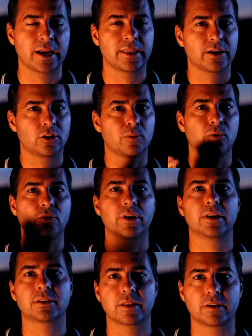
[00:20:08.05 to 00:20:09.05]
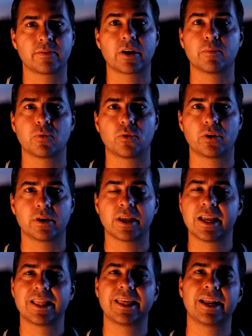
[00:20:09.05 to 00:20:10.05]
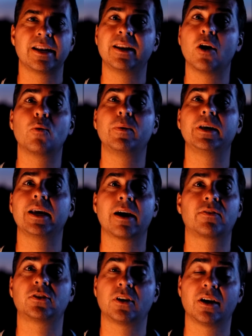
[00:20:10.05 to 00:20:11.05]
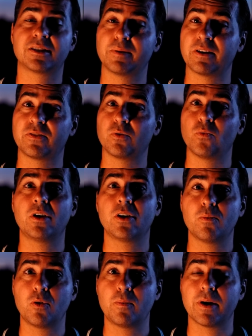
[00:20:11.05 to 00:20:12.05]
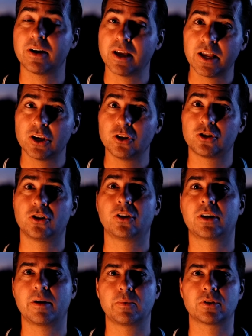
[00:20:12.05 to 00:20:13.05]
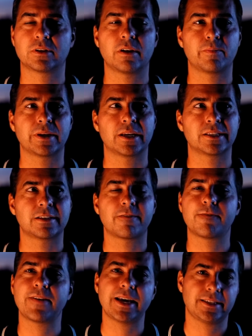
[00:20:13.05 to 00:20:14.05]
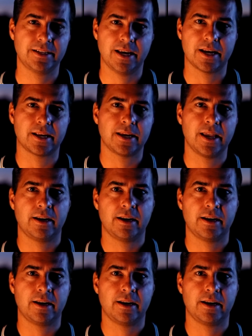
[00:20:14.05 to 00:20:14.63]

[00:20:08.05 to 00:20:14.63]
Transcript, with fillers: I think global greening is something very important that nobody ever talks about. If you want to know more about it, you should look it up yourself because it's fascinating.